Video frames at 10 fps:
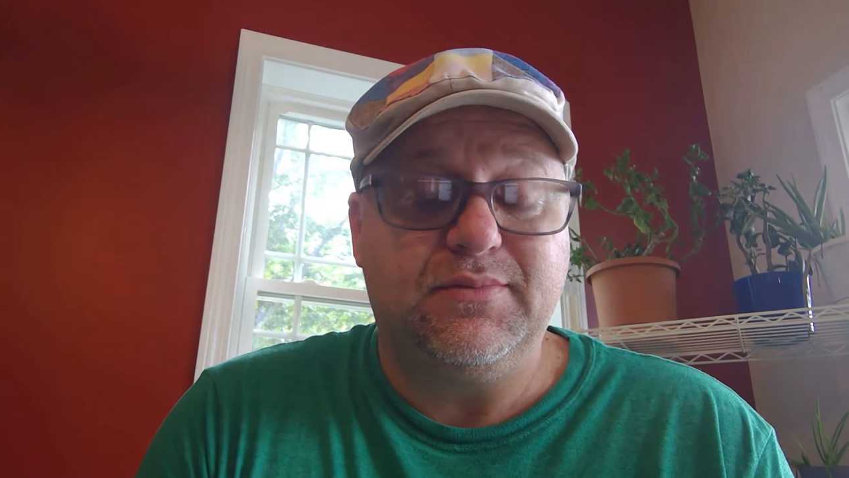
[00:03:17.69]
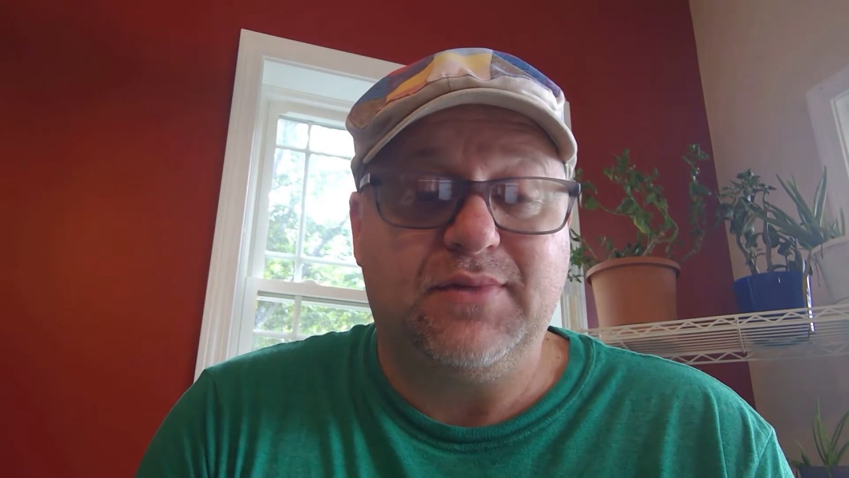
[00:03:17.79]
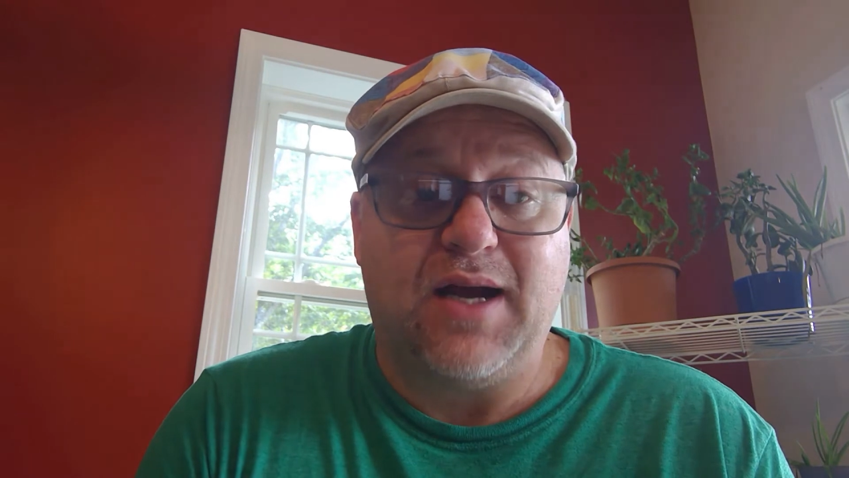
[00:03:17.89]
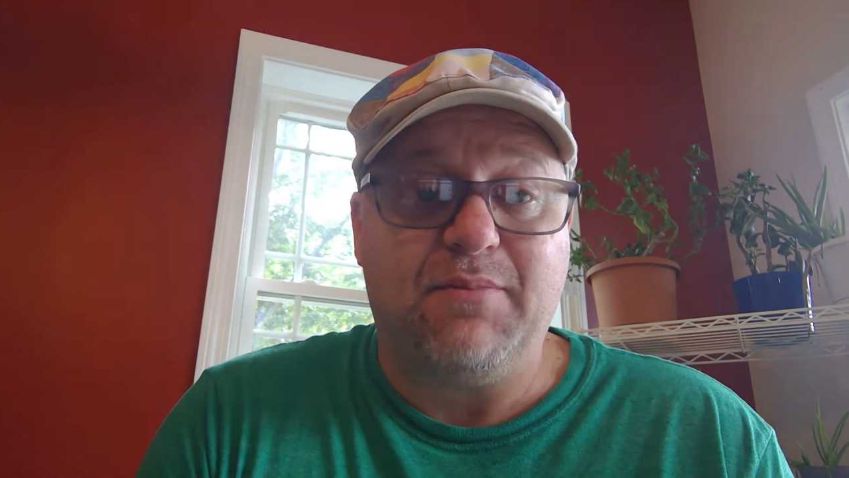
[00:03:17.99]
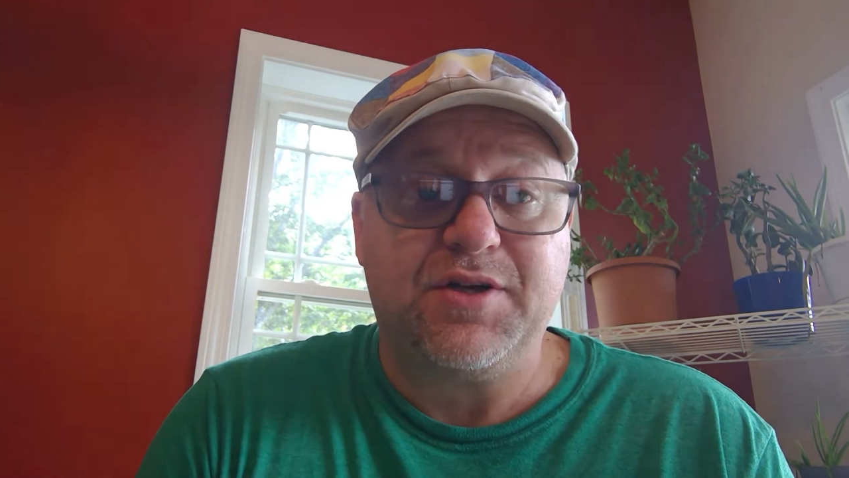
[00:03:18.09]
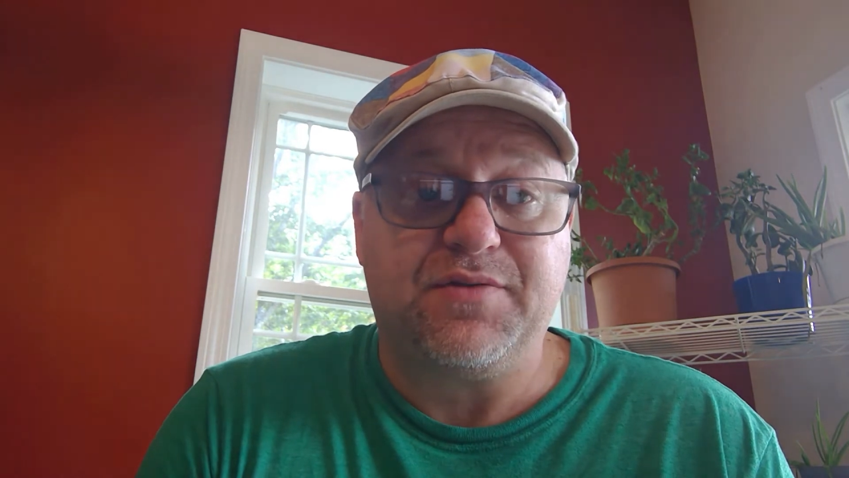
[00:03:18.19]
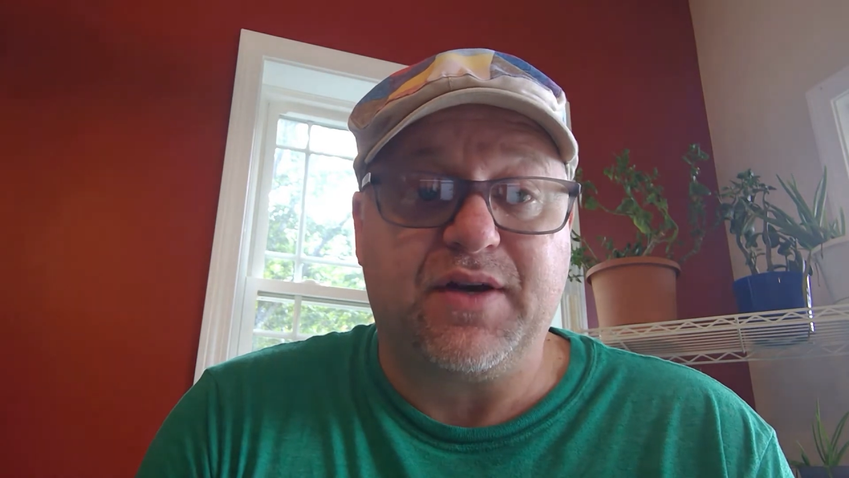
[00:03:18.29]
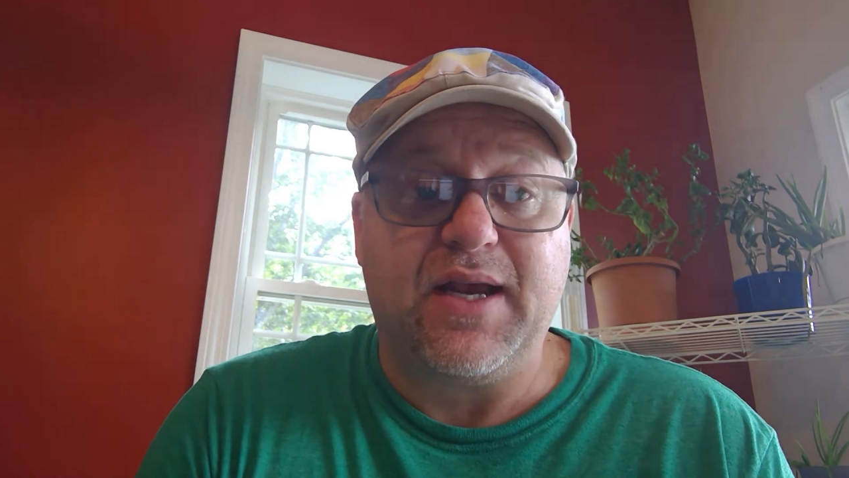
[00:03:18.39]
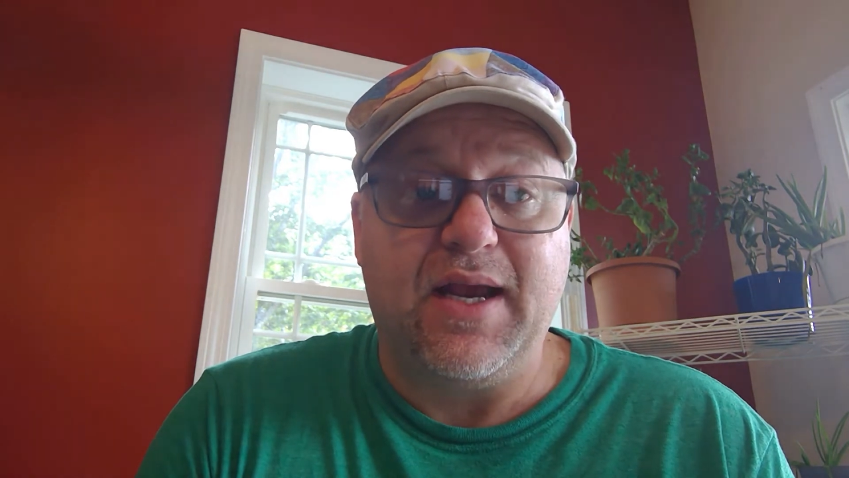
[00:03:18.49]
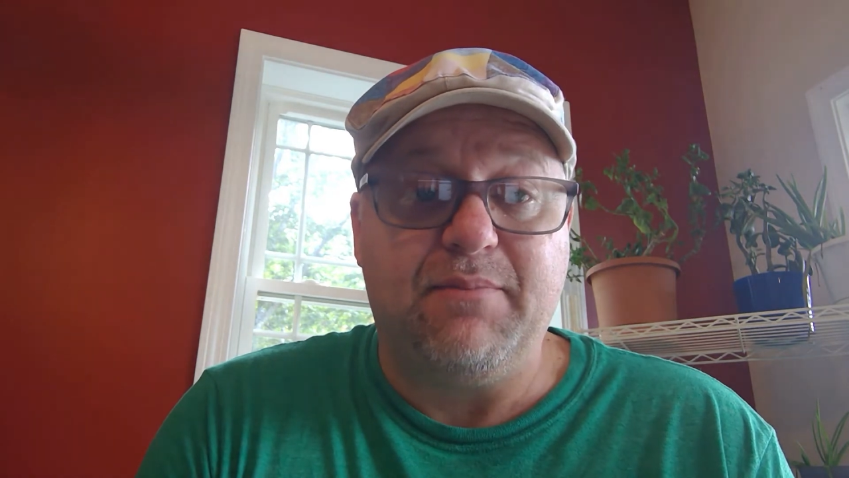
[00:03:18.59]
not much of a
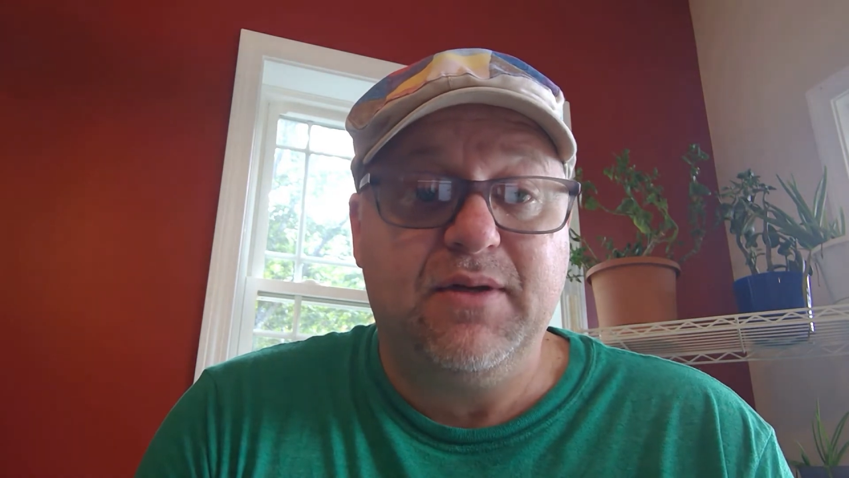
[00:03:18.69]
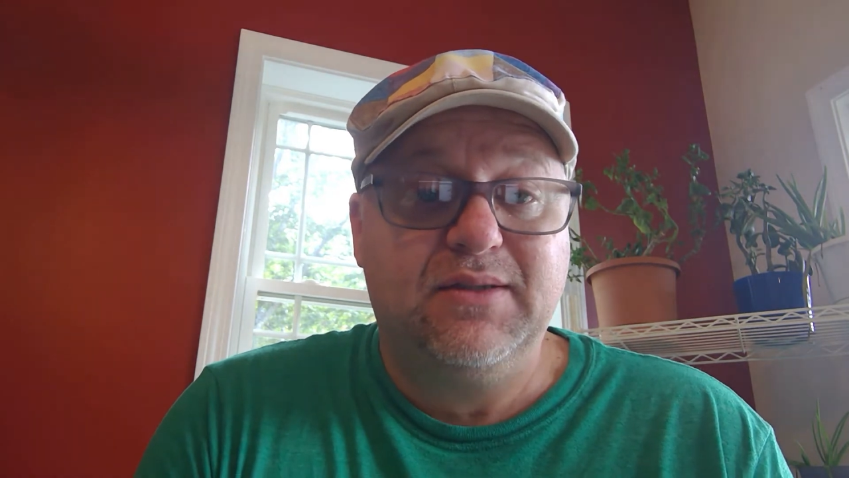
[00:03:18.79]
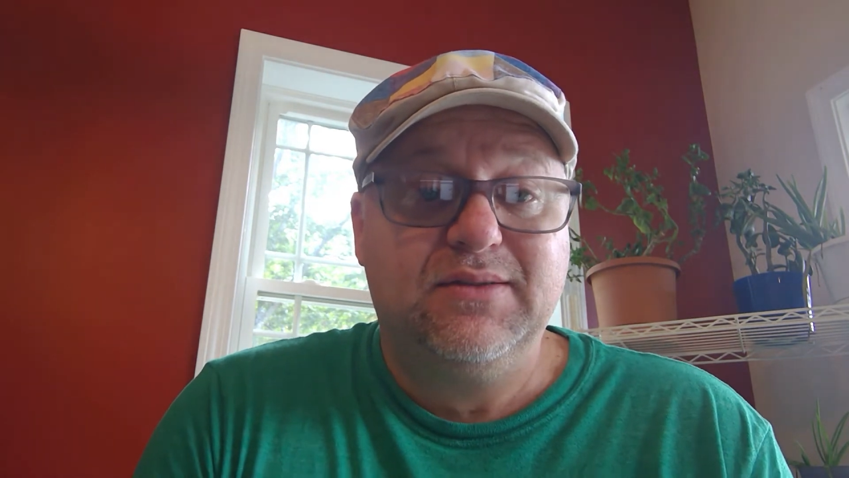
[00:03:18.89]
game.